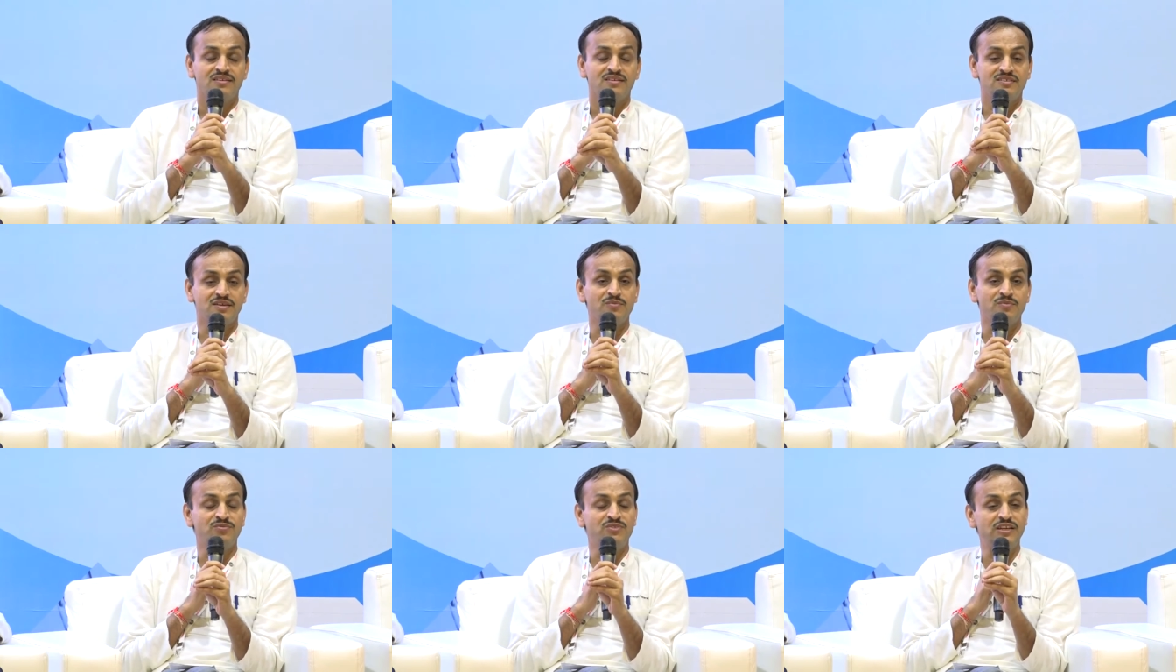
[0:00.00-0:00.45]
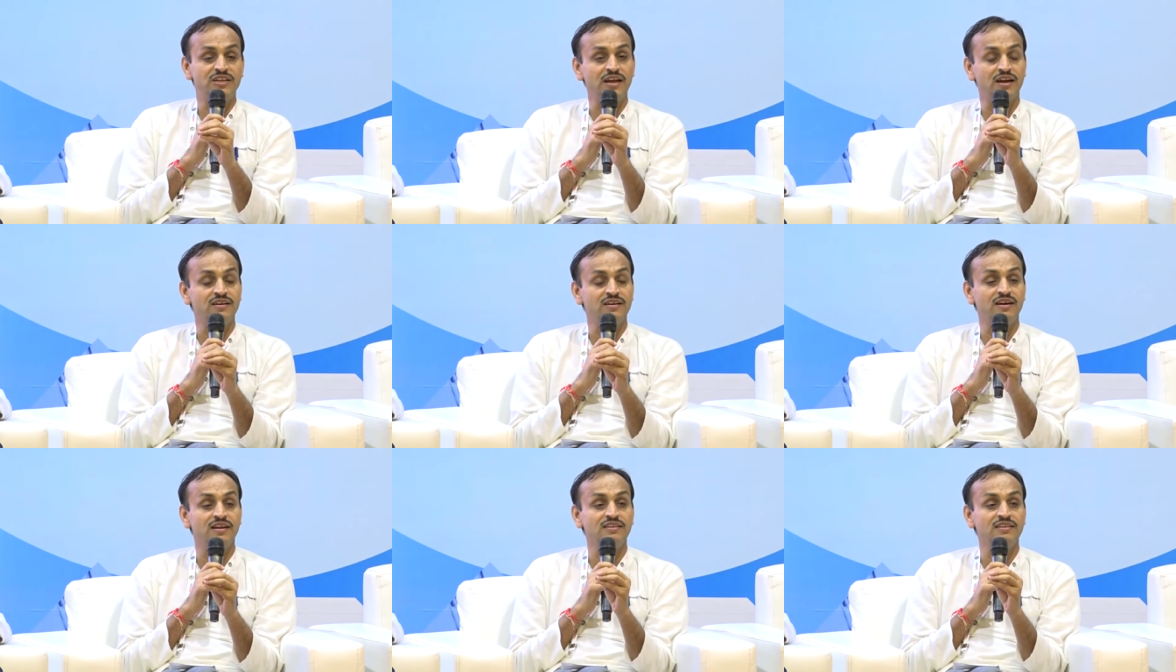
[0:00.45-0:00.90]
some
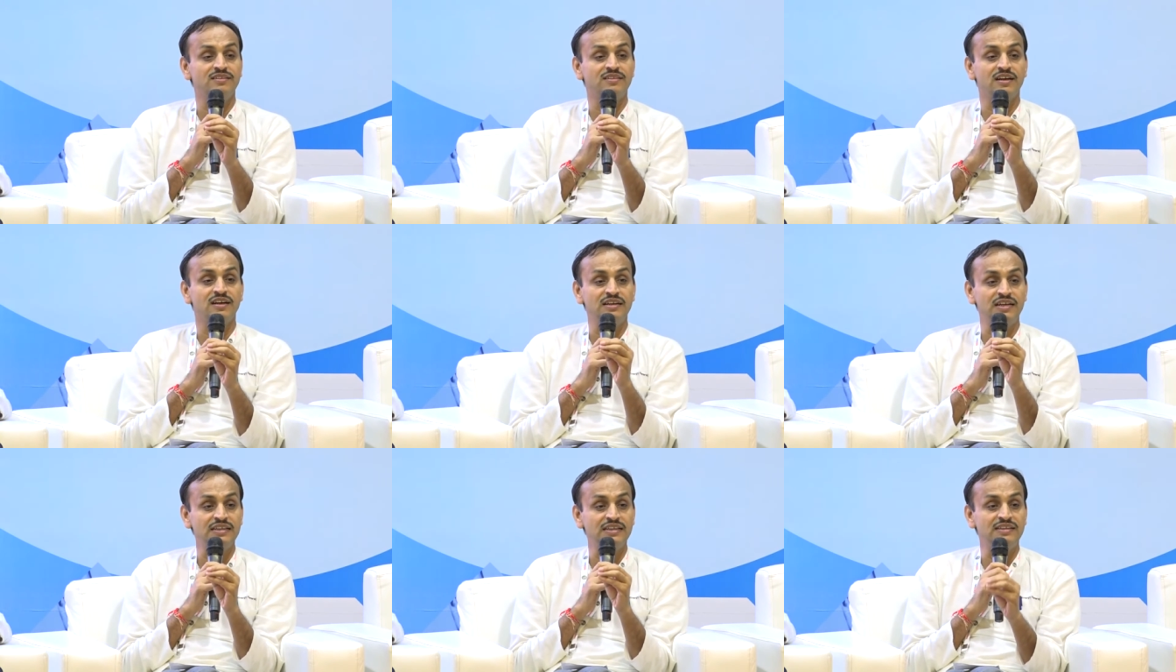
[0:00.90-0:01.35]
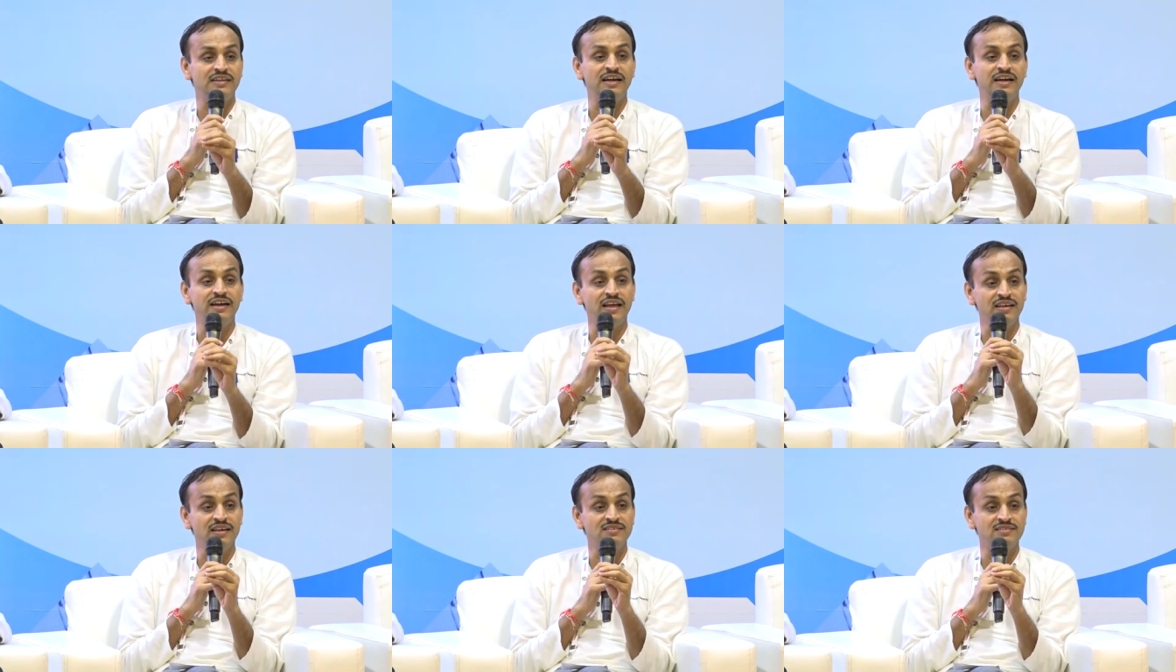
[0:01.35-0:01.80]

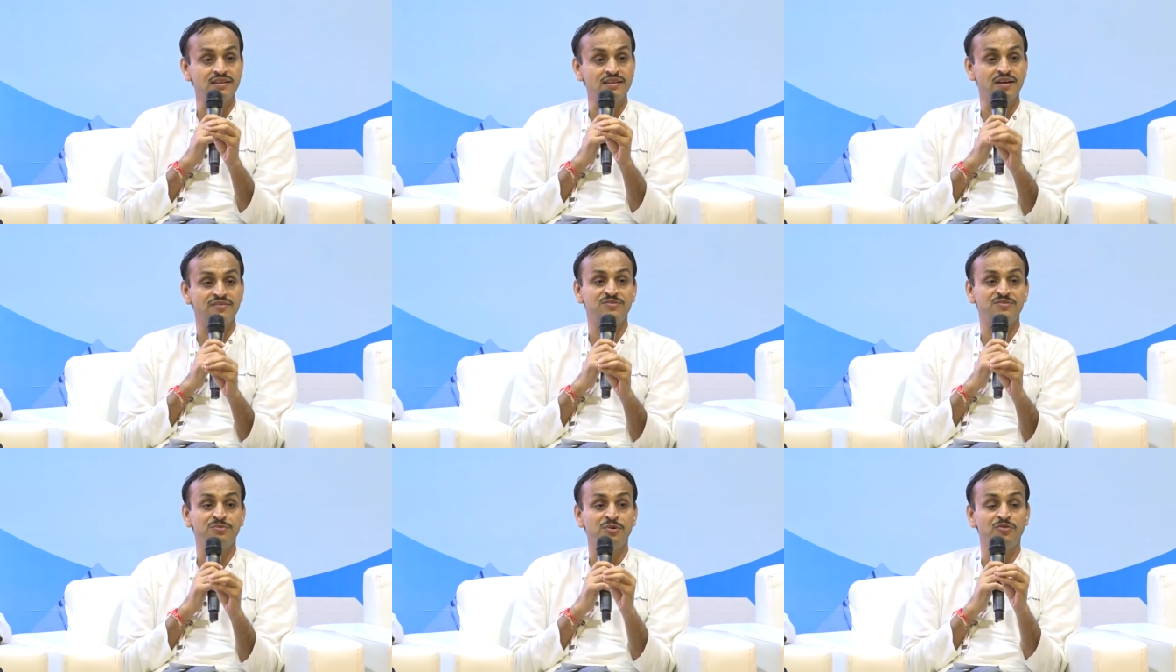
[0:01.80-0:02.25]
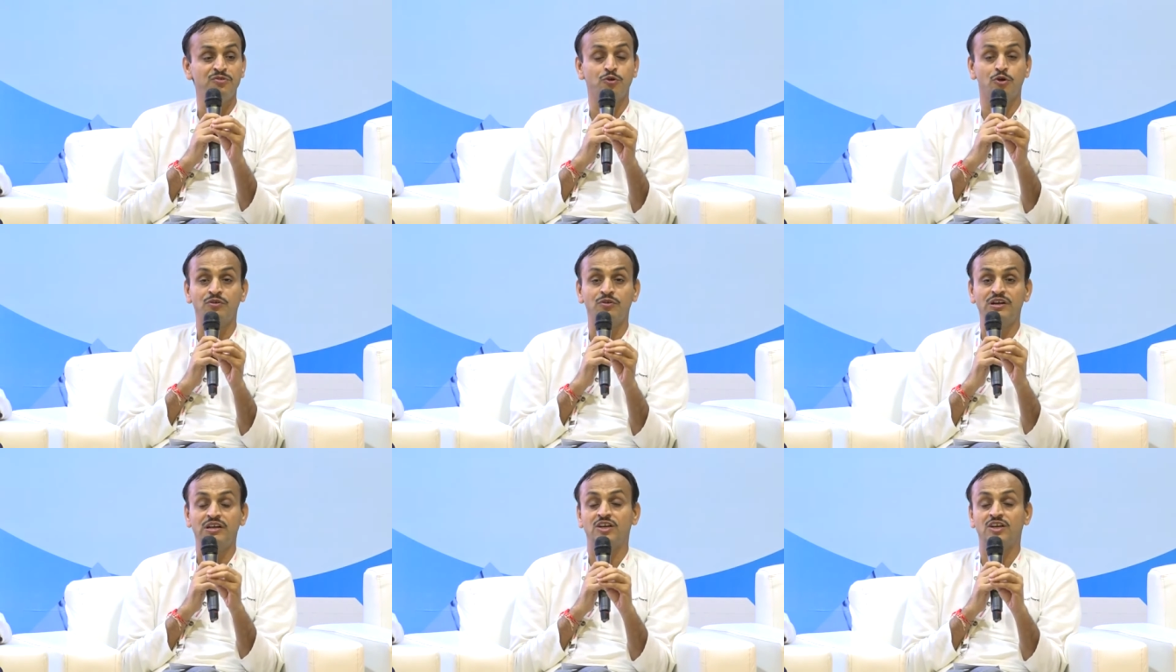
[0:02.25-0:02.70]
333 days left
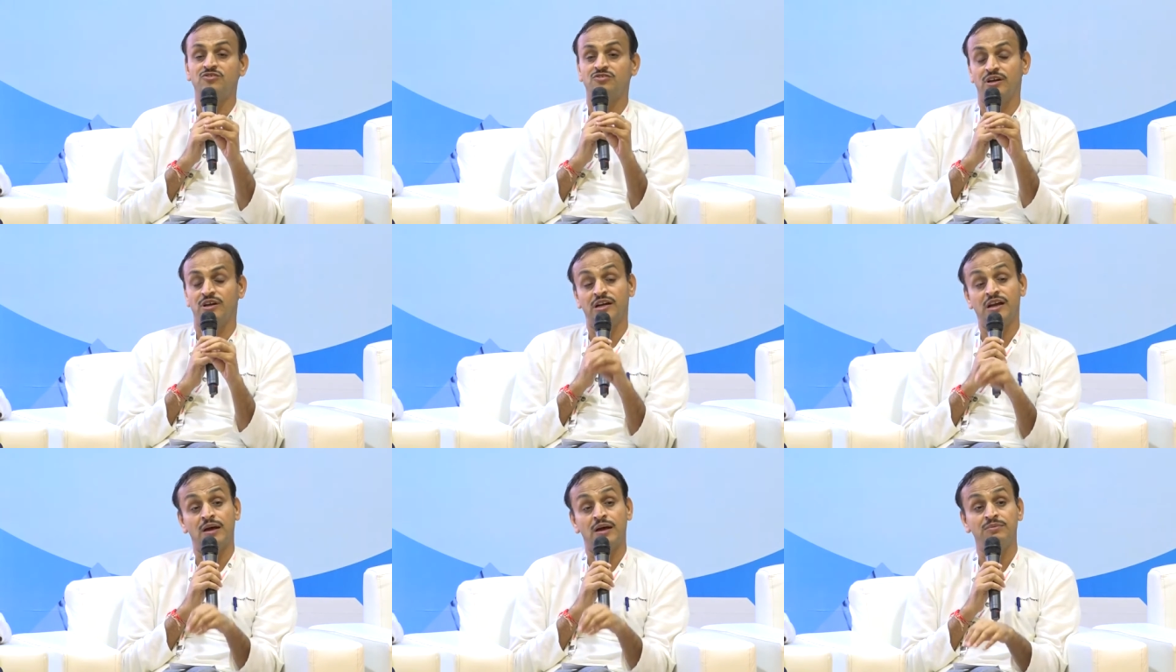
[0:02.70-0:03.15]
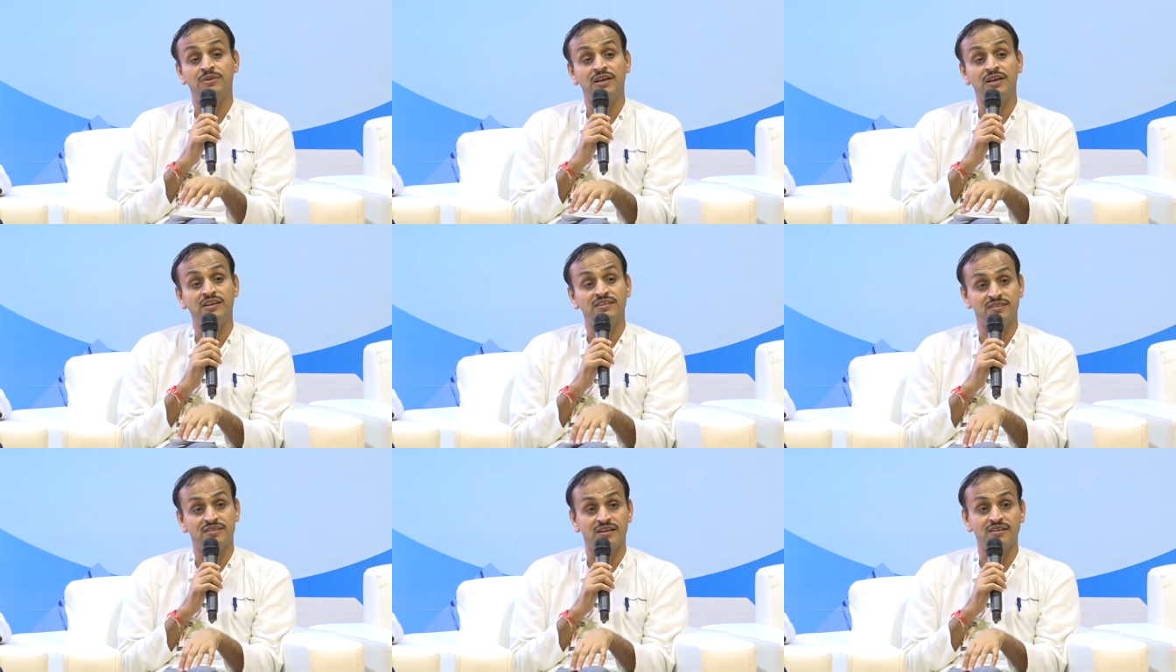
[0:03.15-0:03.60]
before we touch one and a half
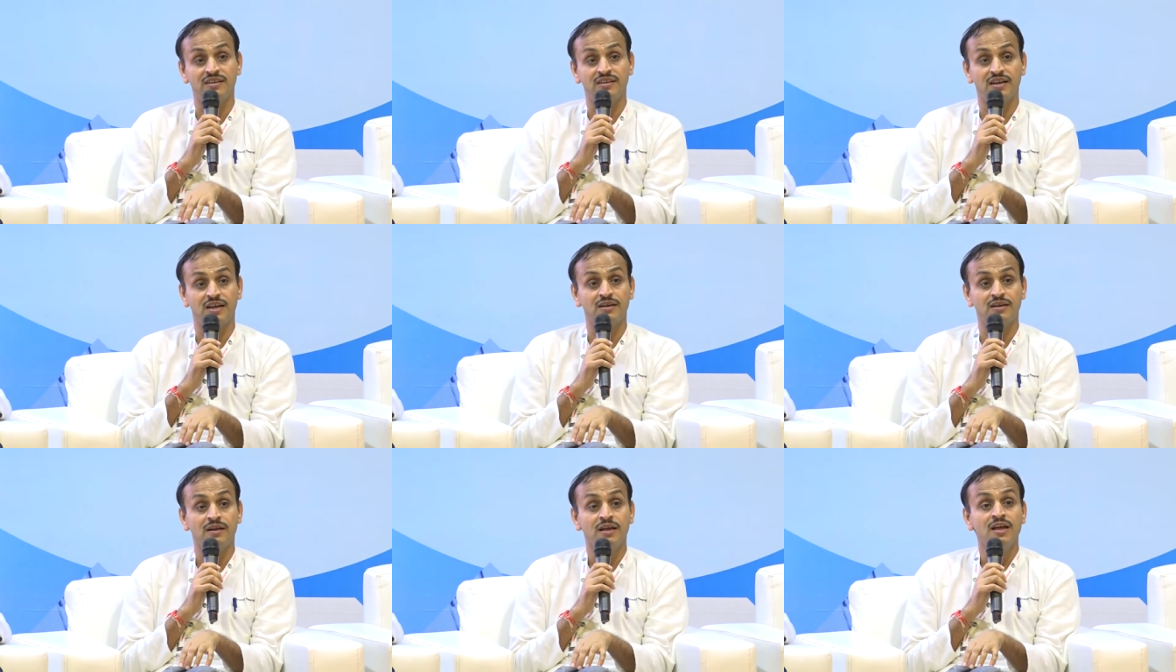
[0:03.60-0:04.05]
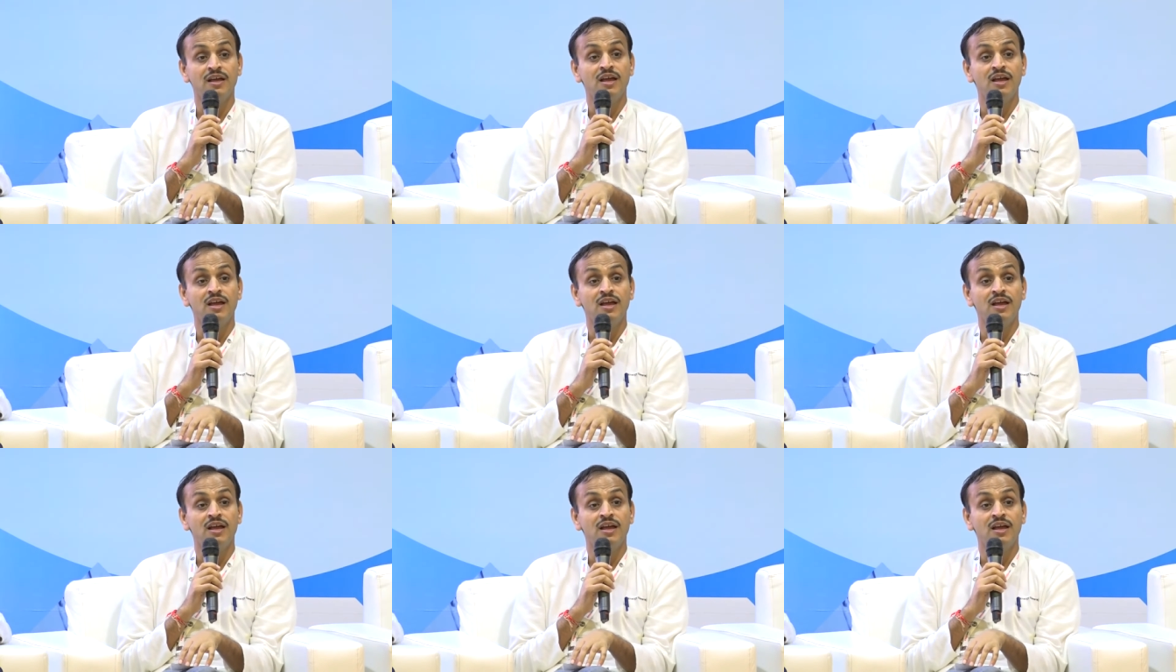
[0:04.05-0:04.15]
degree centigrade,